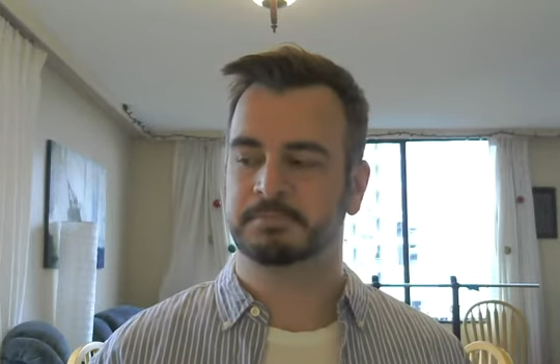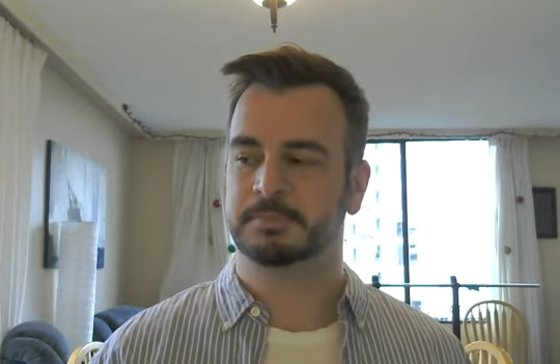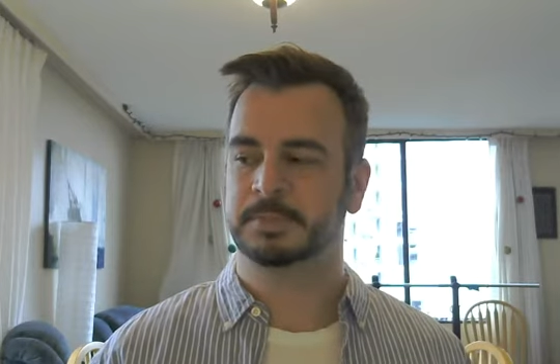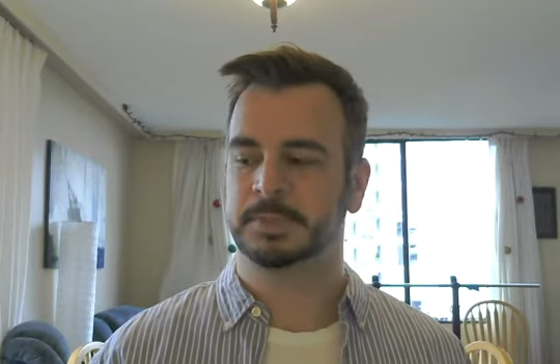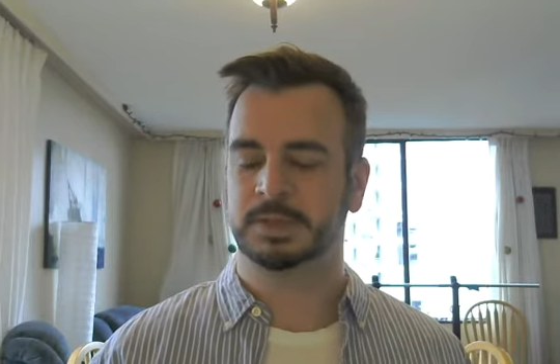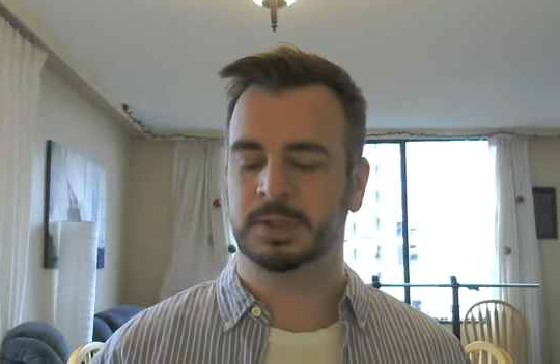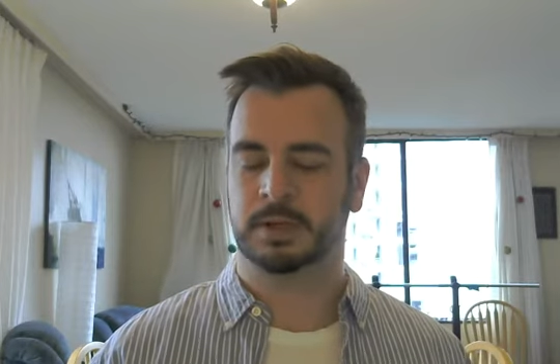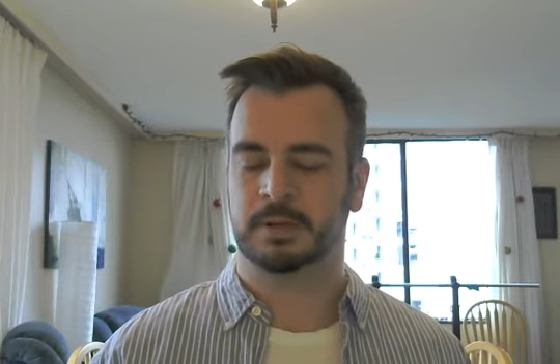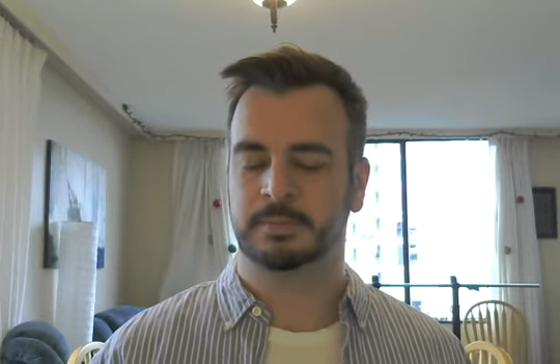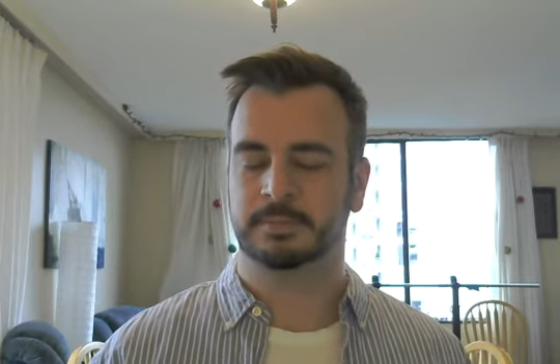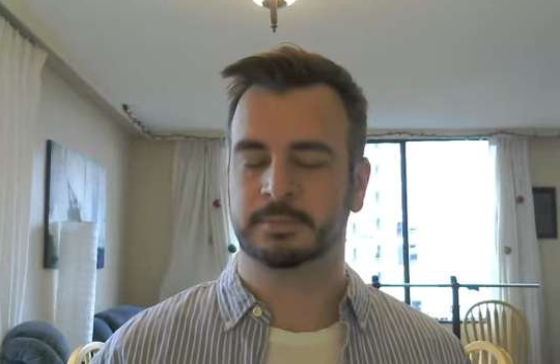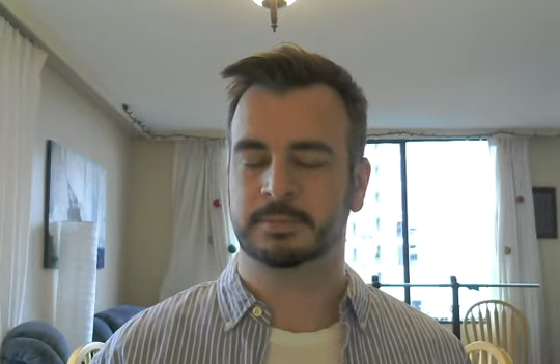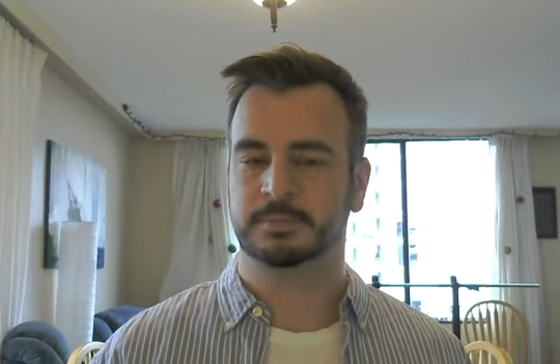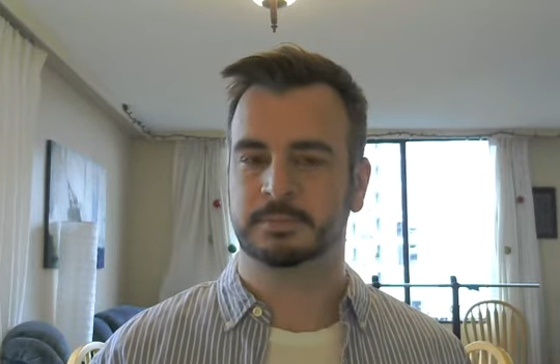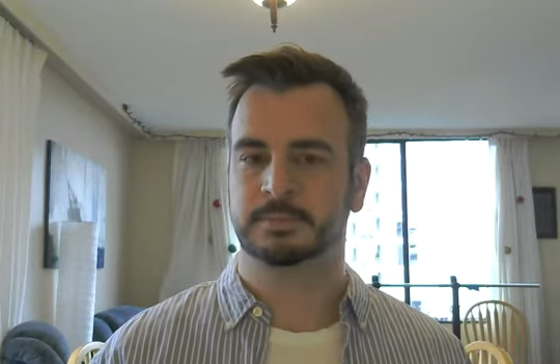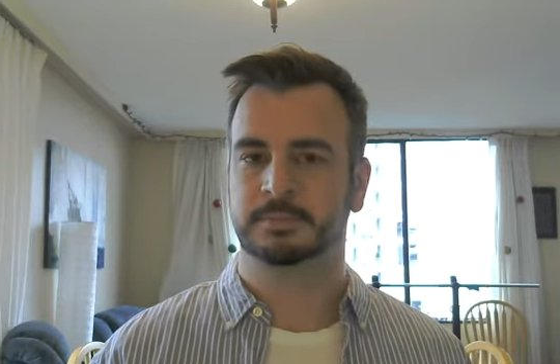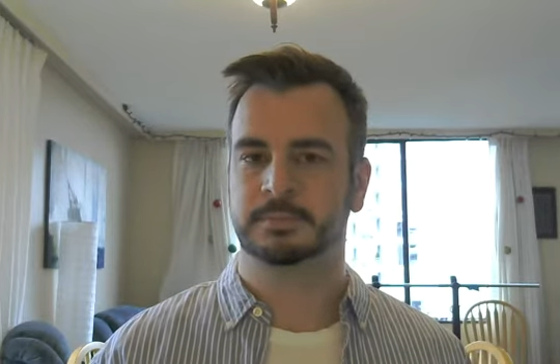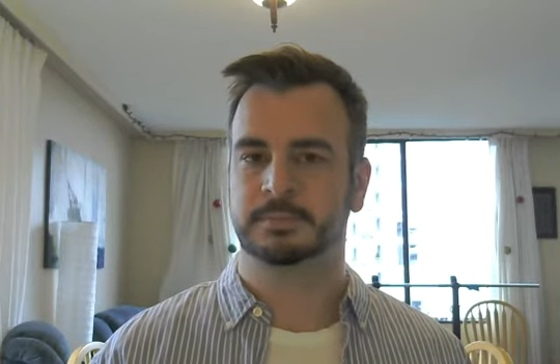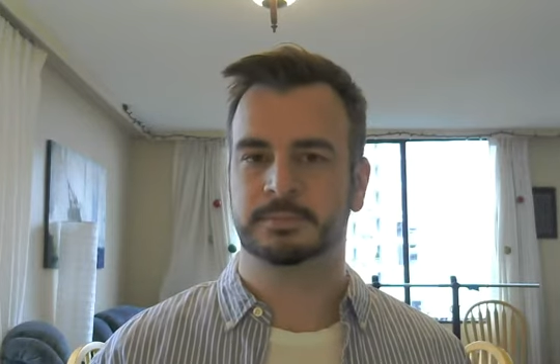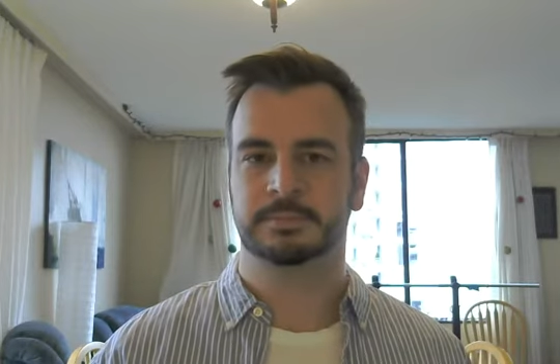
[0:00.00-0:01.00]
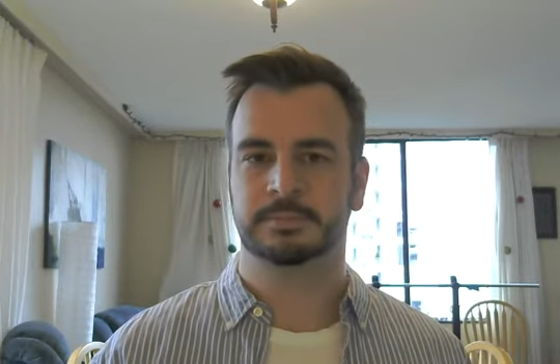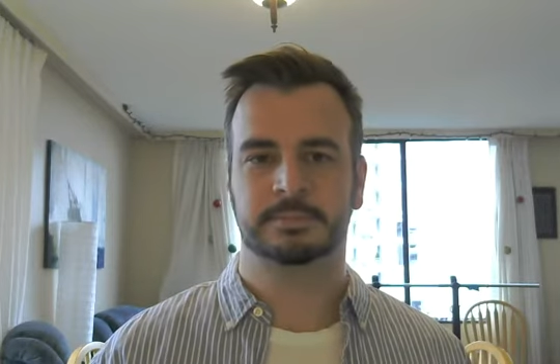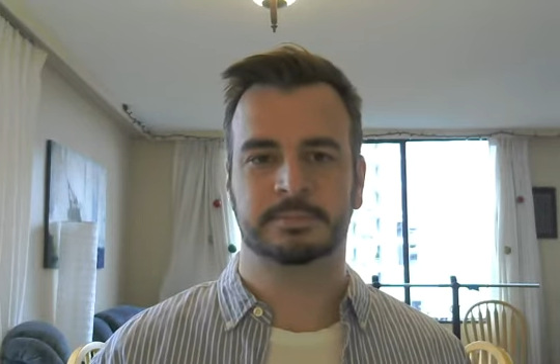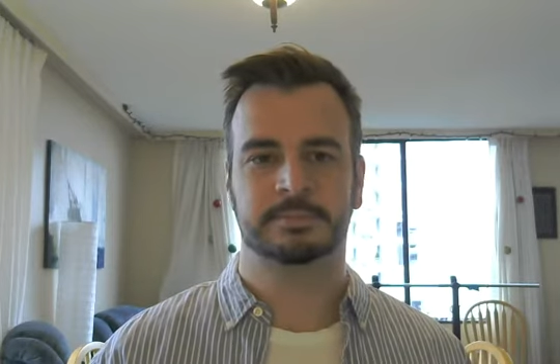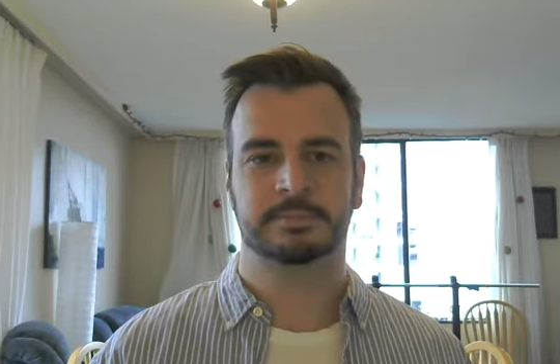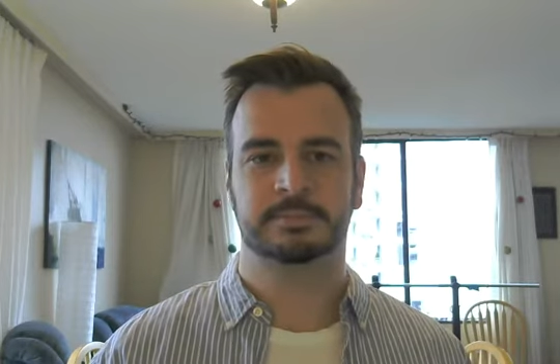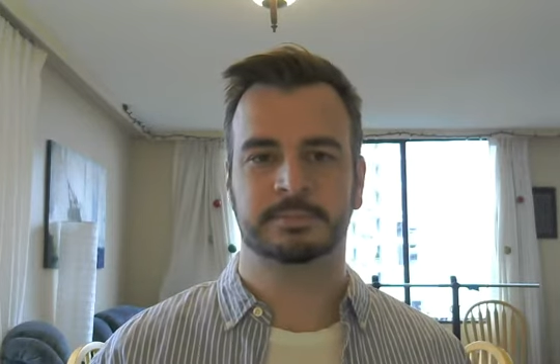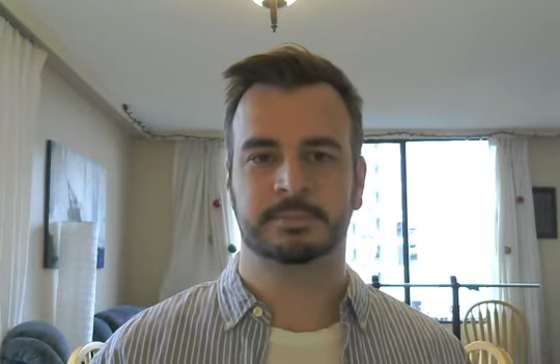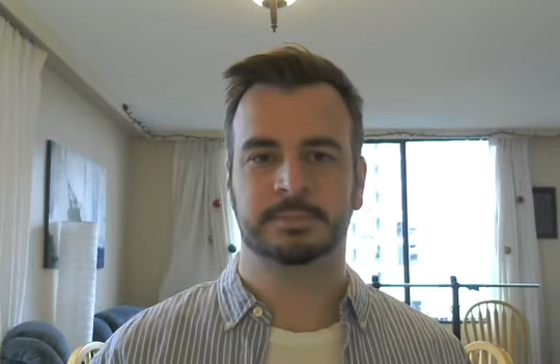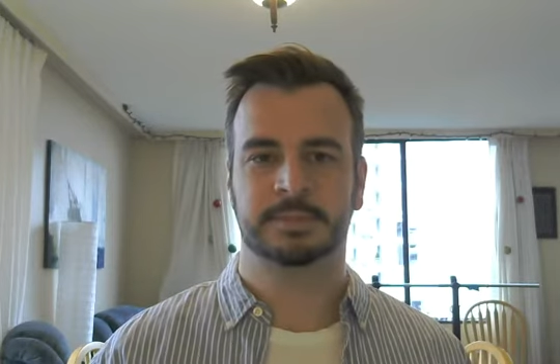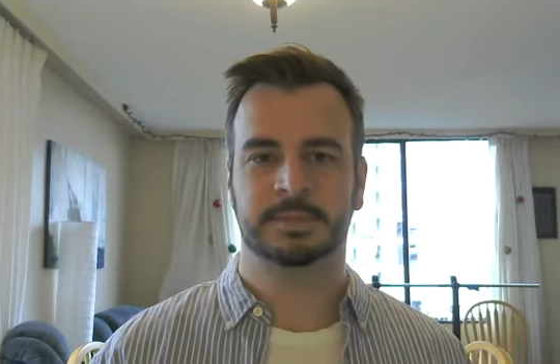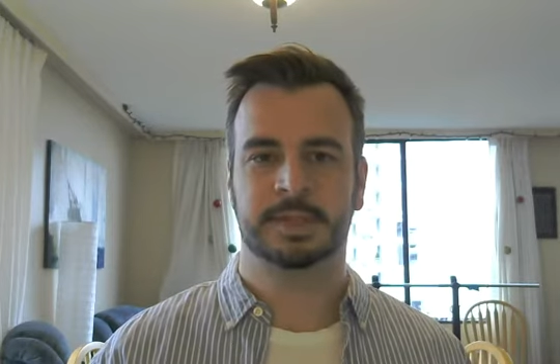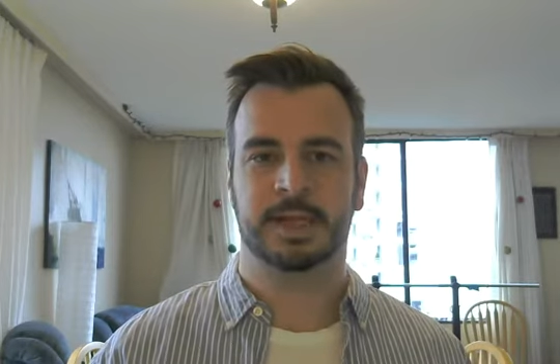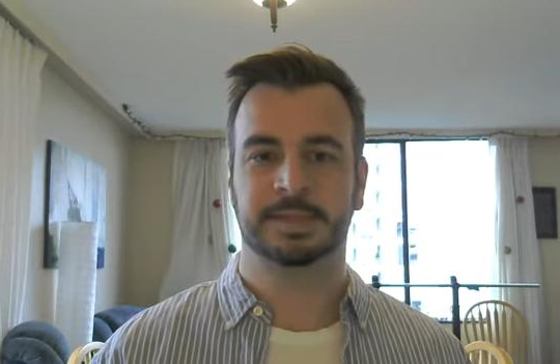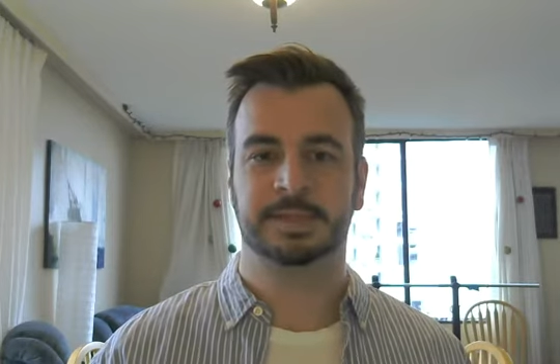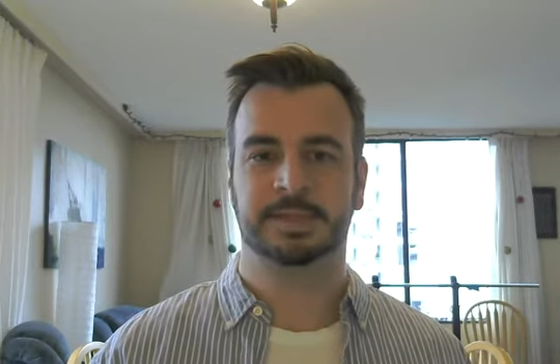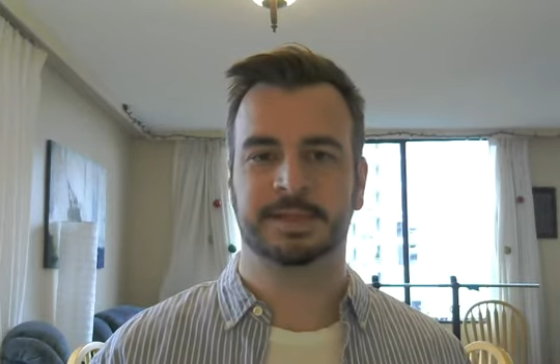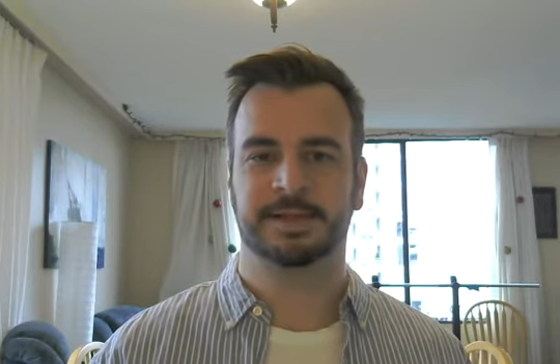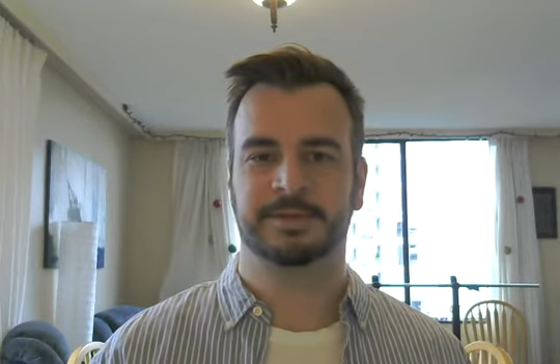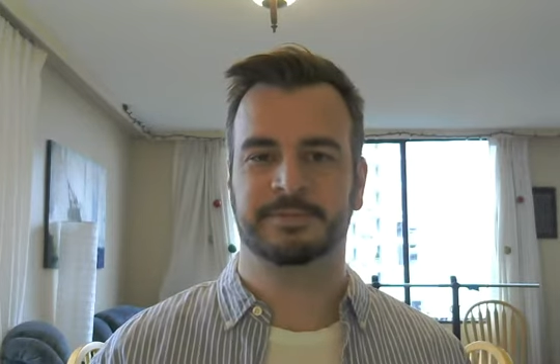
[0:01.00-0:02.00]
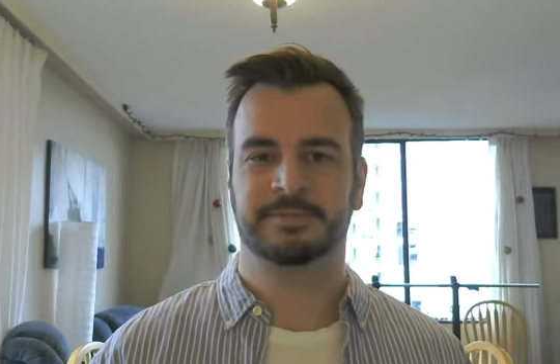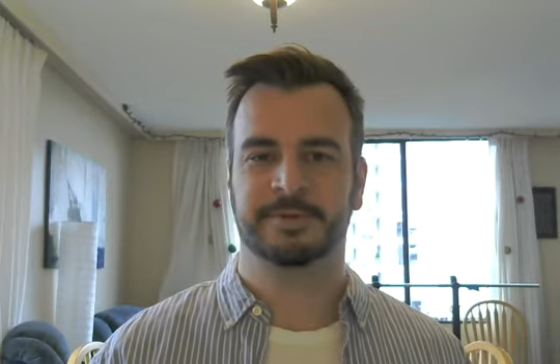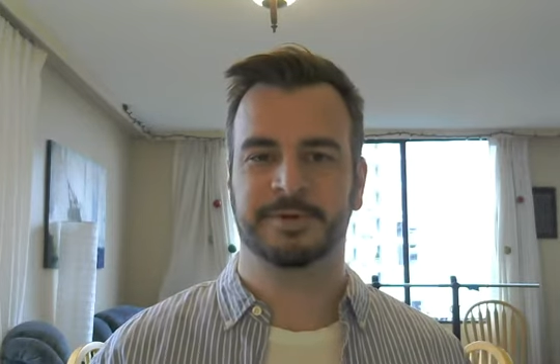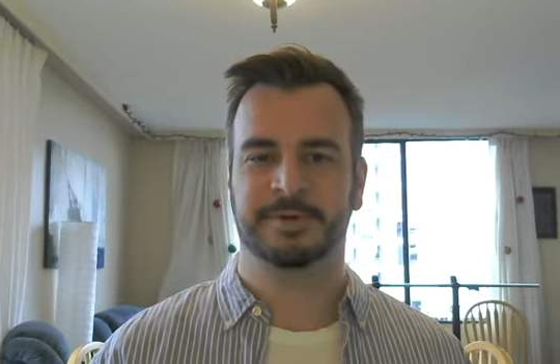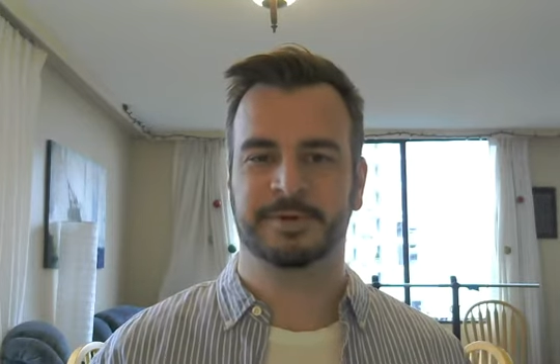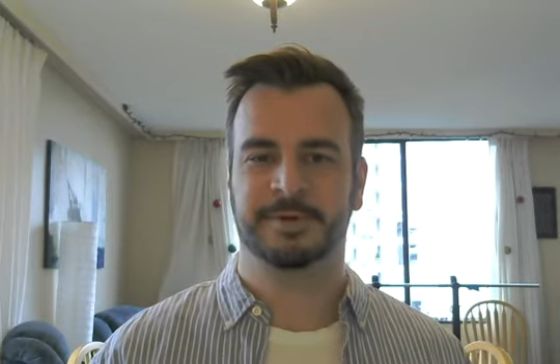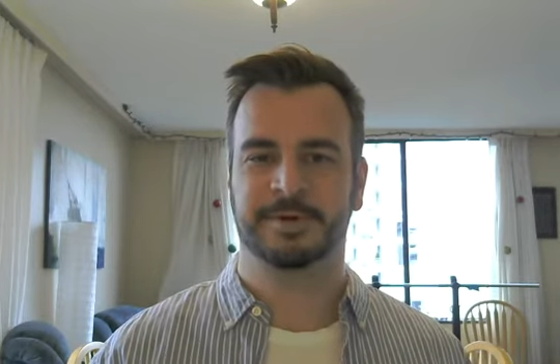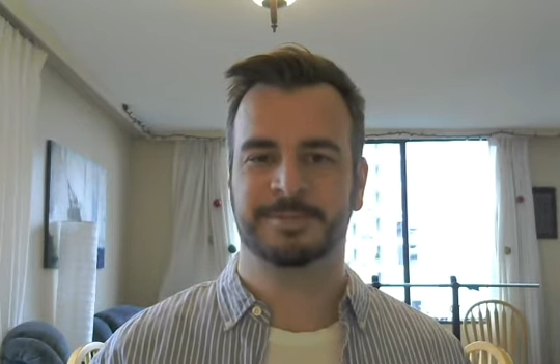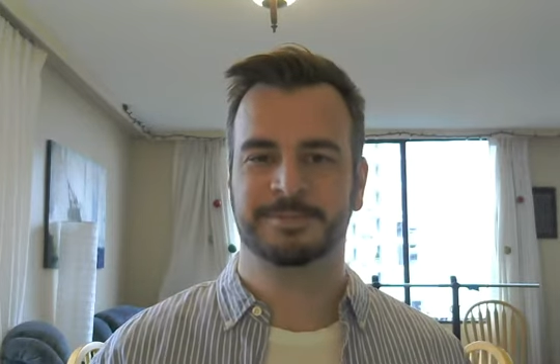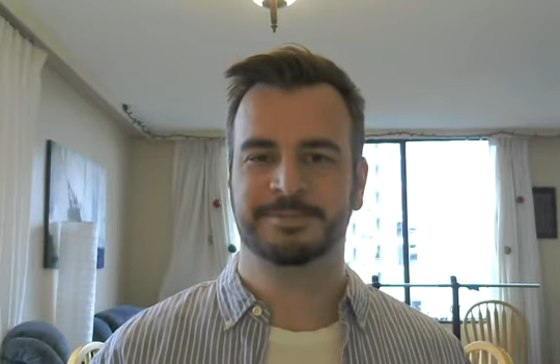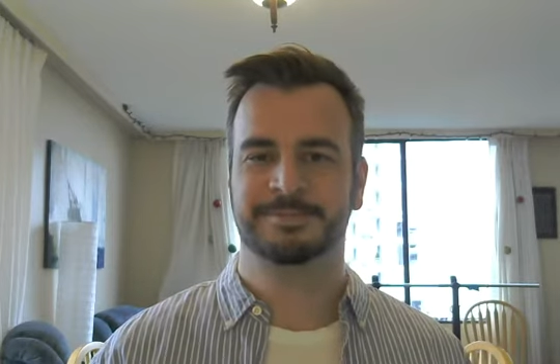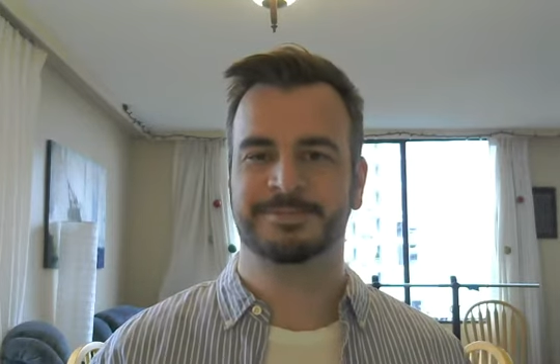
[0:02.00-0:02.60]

So that's it for